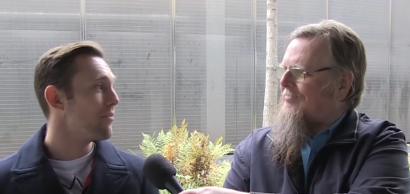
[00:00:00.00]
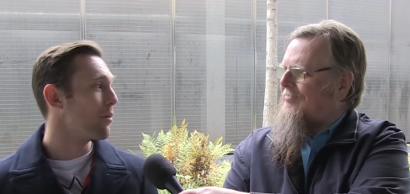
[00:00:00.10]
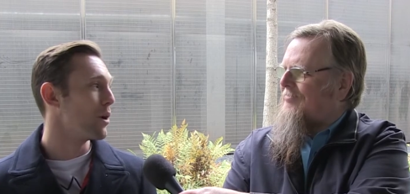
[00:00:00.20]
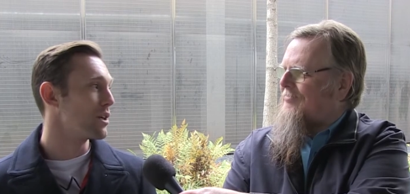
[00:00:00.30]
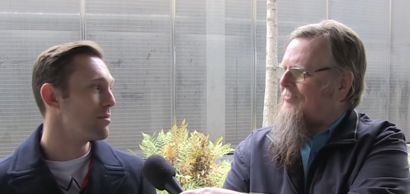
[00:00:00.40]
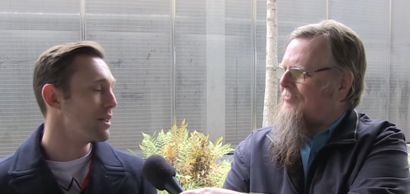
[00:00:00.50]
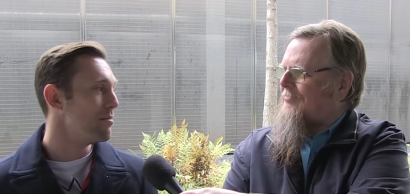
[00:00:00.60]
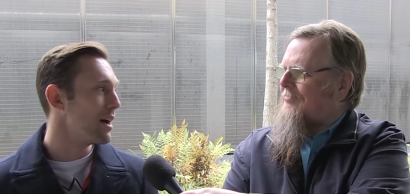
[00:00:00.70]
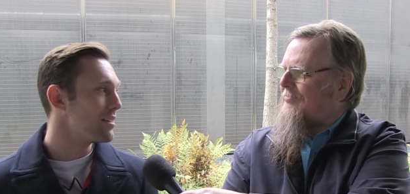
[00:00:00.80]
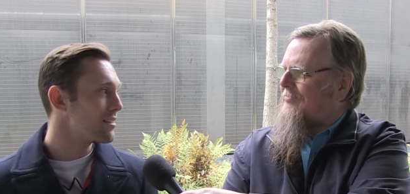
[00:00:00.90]
Speaker 1: if I wanted to be the
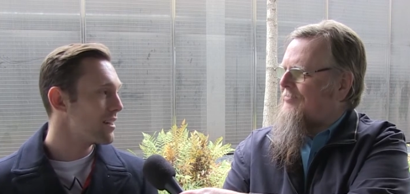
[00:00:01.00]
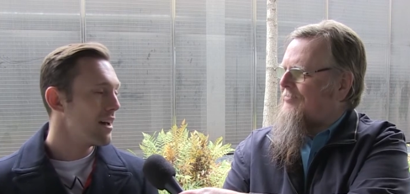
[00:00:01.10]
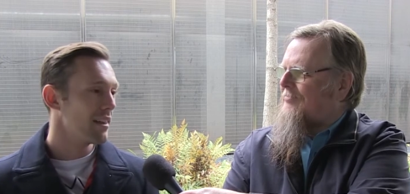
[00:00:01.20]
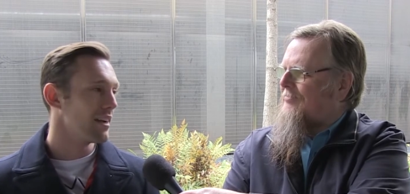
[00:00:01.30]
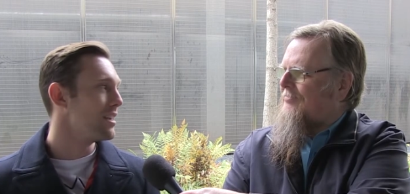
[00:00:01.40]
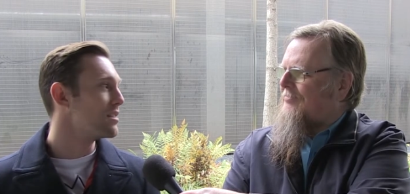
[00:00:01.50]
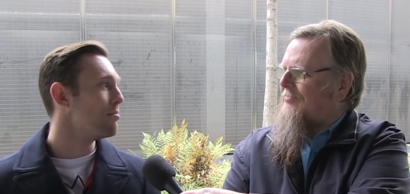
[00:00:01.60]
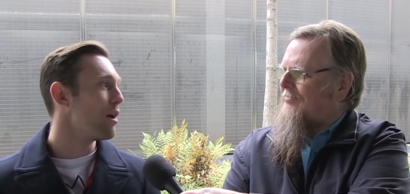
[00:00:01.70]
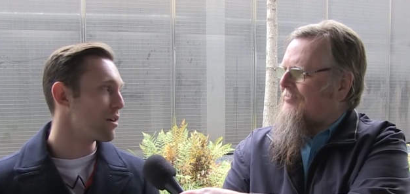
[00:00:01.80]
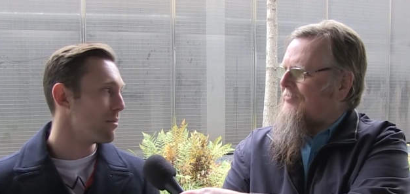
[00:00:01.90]
best, then I needed to
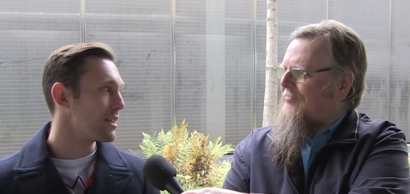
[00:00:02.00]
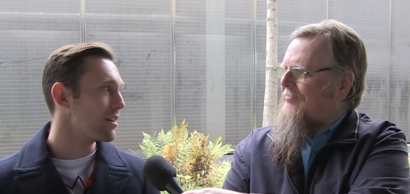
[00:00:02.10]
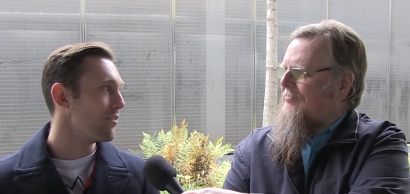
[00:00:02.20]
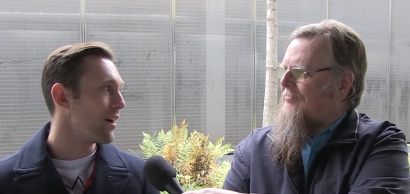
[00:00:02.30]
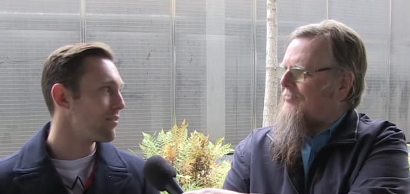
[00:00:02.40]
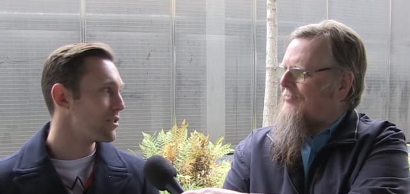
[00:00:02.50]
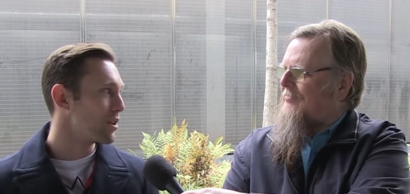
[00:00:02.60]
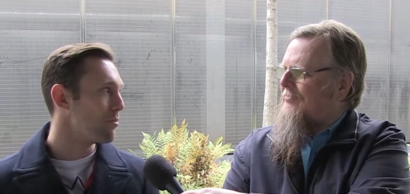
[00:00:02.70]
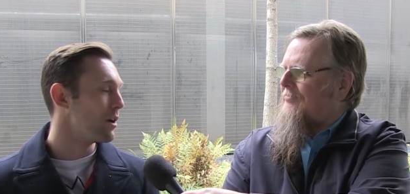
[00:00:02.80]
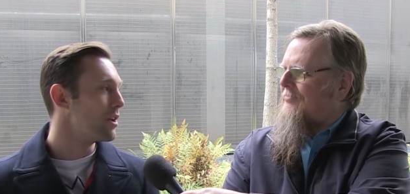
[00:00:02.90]
model myself after
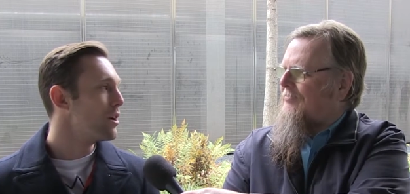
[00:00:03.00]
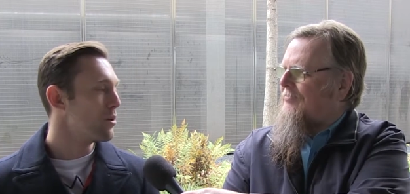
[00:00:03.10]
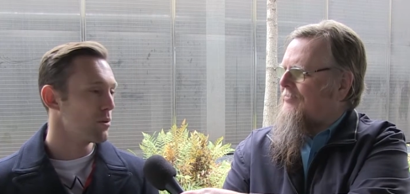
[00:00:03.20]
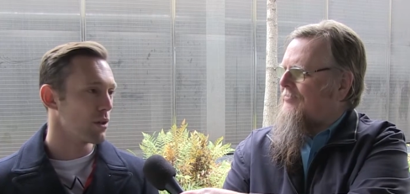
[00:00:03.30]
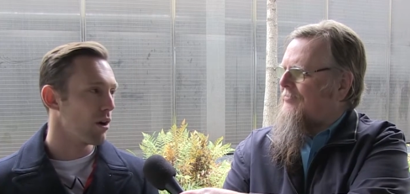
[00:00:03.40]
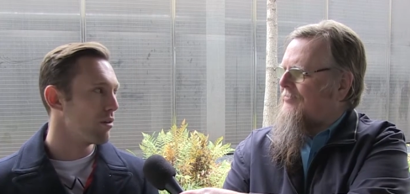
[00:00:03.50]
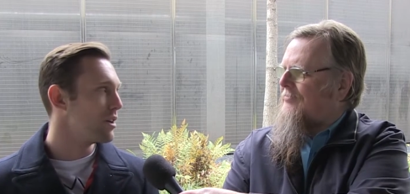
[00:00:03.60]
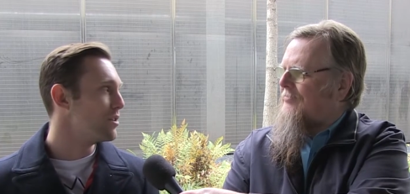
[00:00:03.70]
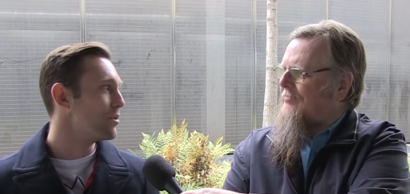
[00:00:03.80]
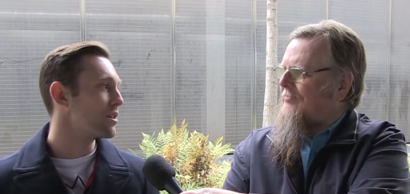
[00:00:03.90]
someone who was
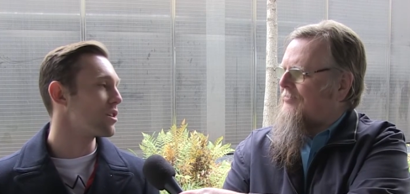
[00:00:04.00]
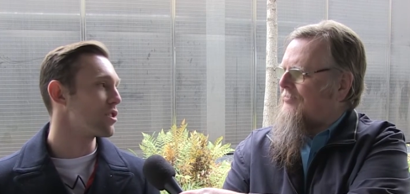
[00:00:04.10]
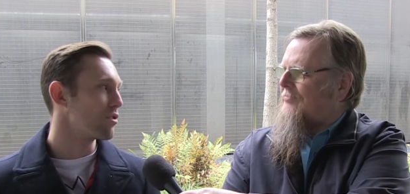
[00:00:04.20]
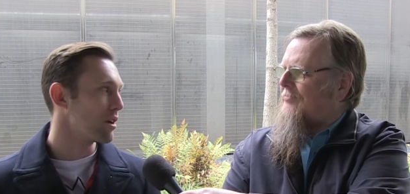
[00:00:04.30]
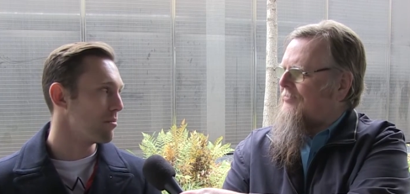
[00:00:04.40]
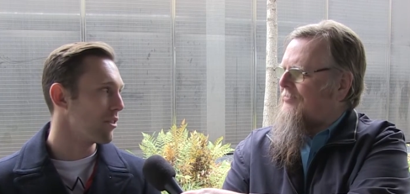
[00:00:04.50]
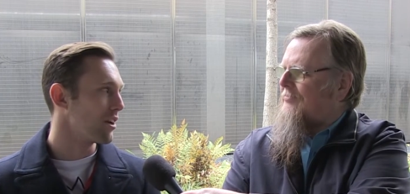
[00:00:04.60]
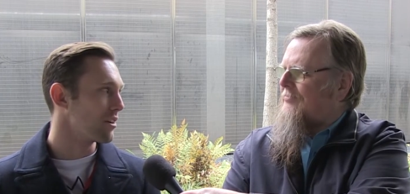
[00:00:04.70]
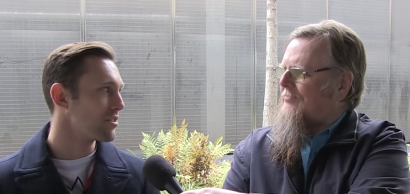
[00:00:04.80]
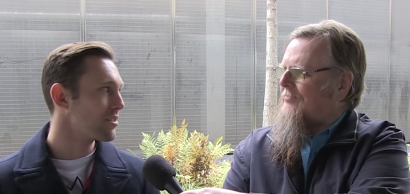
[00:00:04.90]
already doing such incredible
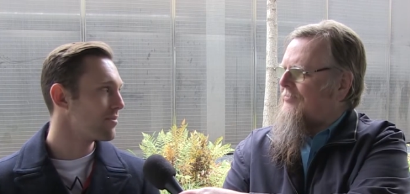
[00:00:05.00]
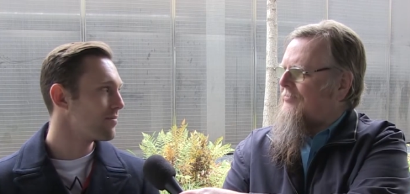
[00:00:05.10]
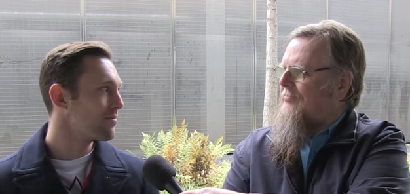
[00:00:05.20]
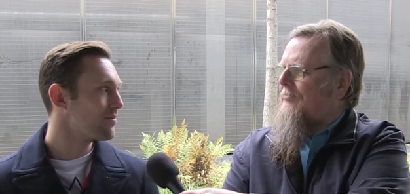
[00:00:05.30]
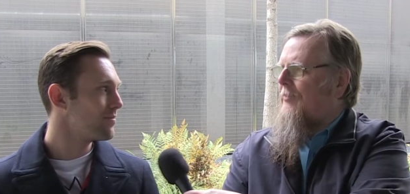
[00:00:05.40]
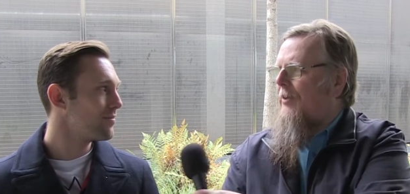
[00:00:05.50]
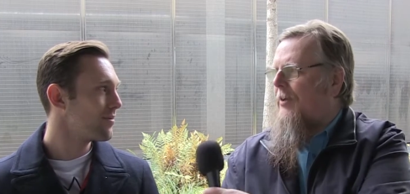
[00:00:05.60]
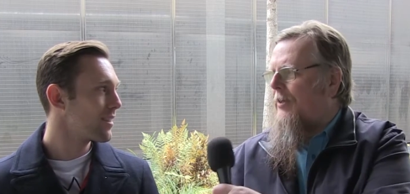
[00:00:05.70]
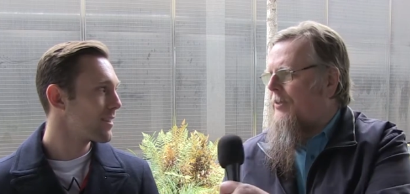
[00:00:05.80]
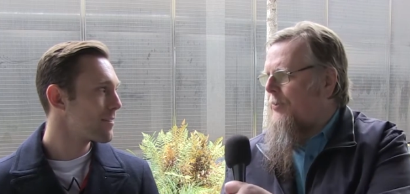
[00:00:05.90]
things.
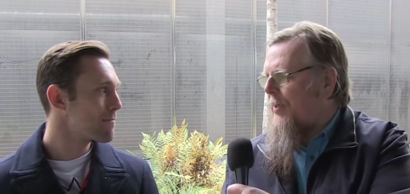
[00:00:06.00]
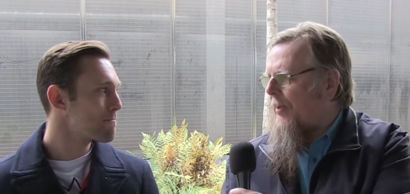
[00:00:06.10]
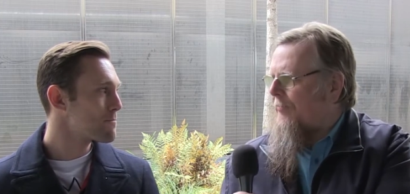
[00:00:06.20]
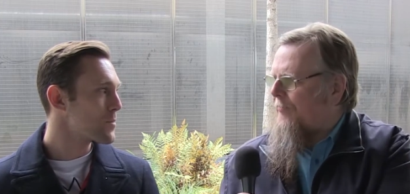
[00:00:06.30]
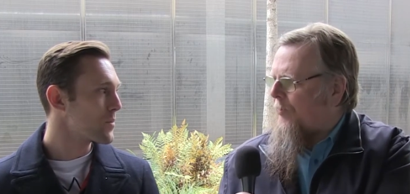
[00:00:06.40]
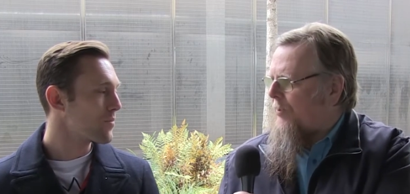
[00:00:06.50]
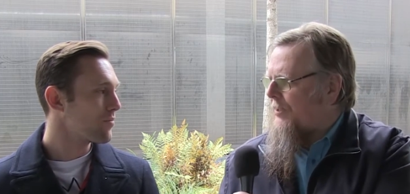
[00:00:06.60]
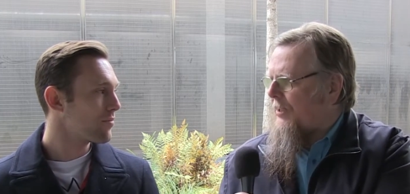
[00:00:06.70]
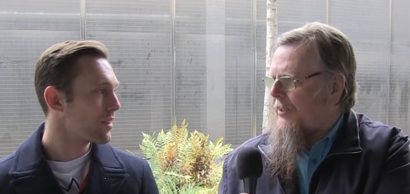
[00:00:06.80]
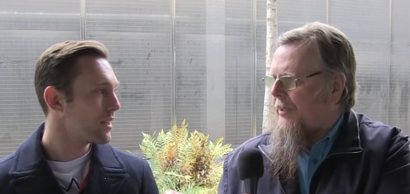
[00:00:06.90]
Speaker 2: two thousand
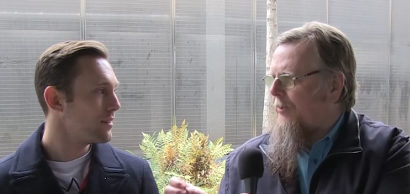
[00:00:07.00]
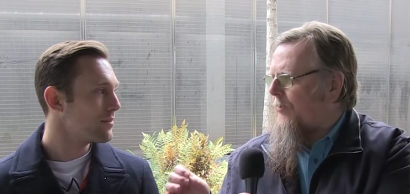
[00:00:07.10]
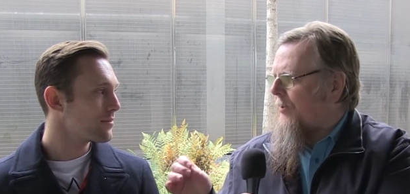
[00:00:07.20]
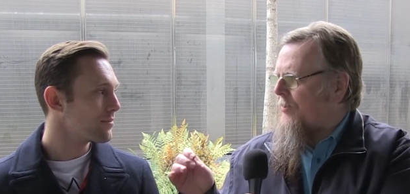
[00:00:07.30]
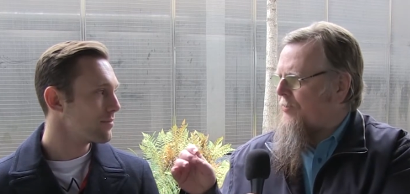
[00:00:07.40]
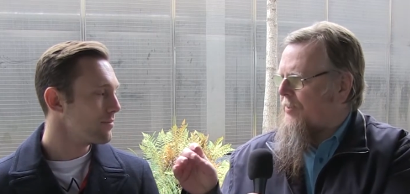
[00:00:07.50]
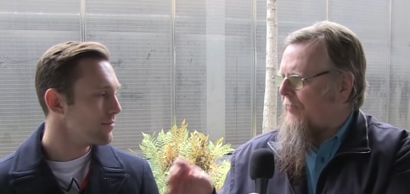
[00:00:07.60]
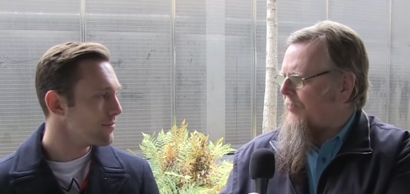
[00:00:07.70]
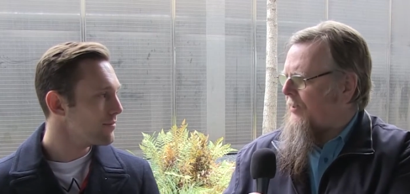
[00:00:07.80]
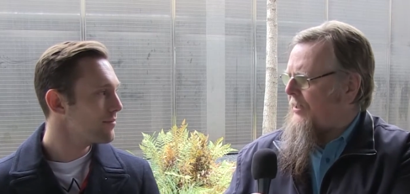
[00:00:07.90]
fourteen, I know that you
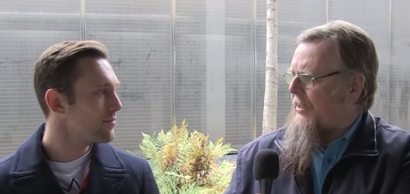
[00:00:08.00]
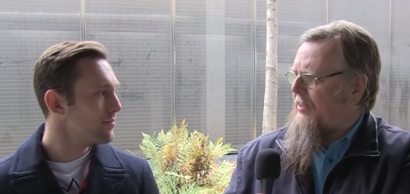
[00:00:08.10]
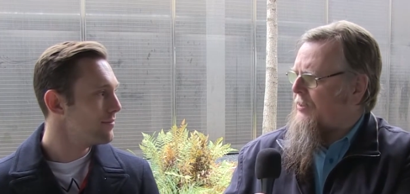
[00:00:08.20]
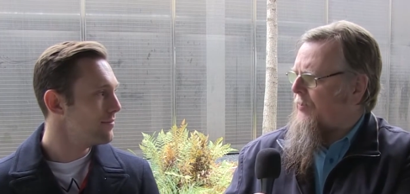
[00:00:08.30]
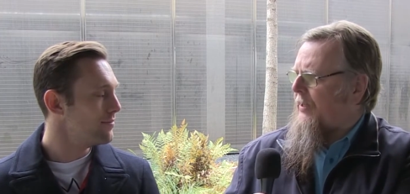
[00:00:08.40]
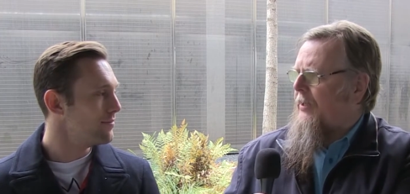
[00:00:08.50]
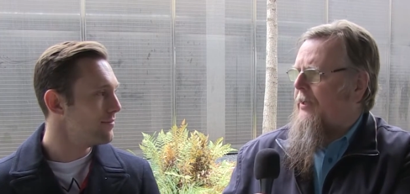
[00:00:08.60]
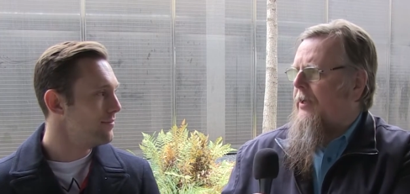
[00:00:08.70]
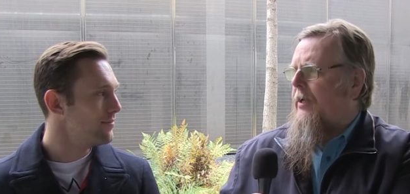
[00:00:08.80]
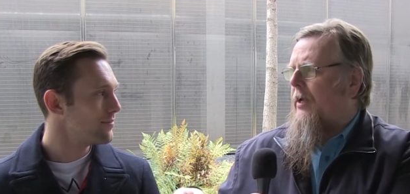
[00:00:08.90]
suffered a knee injury,
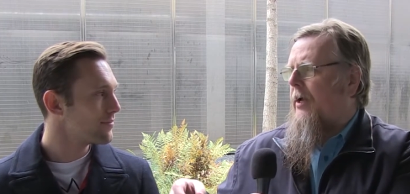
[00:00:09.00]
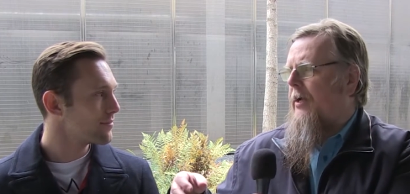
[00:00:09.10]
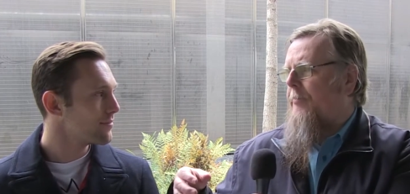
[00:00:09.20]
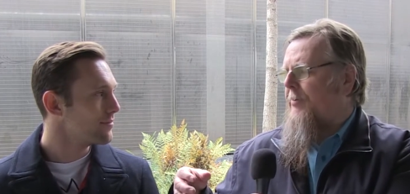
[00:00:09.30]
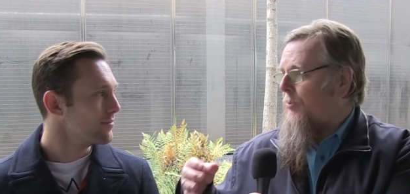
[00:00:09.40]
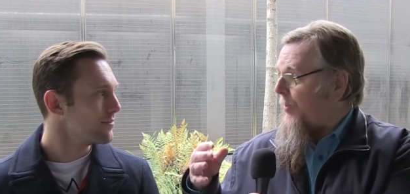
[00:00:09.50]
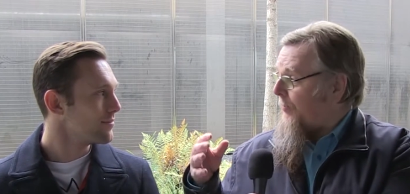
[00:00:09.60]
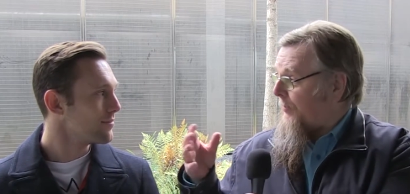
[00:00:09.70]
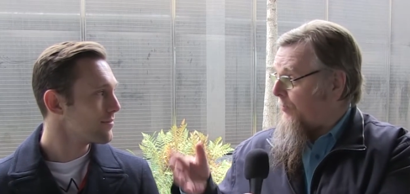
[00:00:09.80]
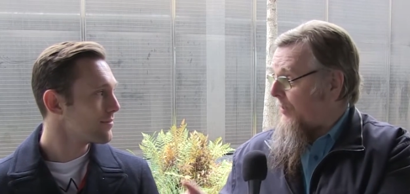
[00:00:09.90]
uh, but you were
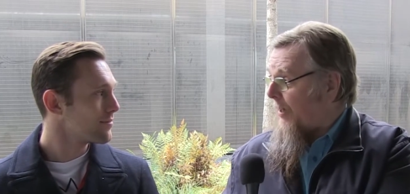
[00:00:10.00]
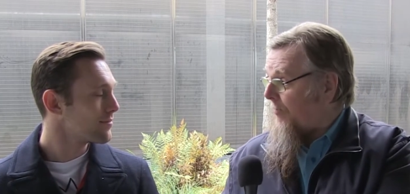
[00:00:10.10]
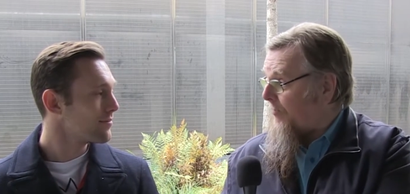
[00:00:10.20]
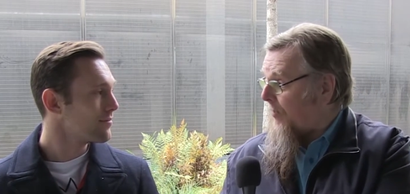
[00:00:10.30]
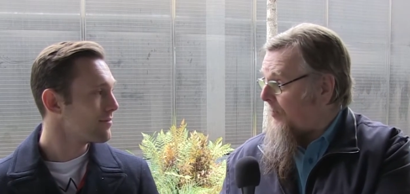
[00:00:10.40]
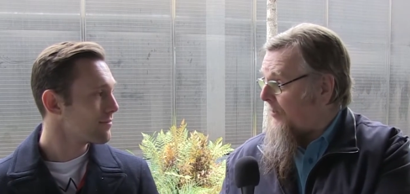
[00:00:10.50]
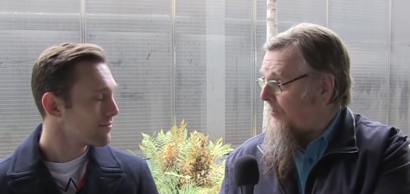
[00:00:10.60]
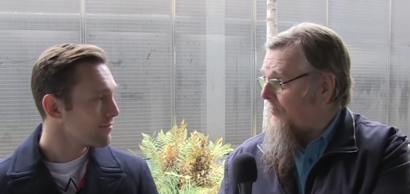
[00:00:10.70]
able to recover from it.